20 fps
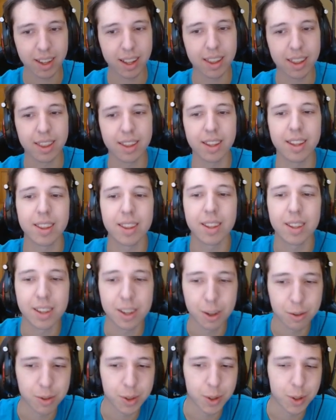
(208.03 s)
in the
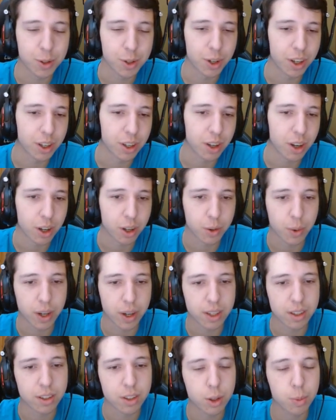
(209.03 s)
near future are
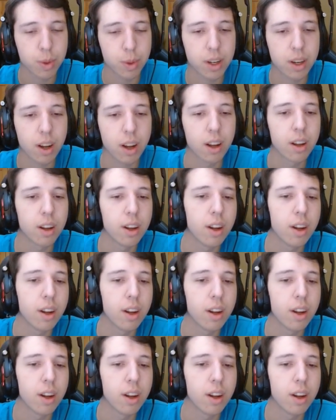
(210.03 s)
quite stupid.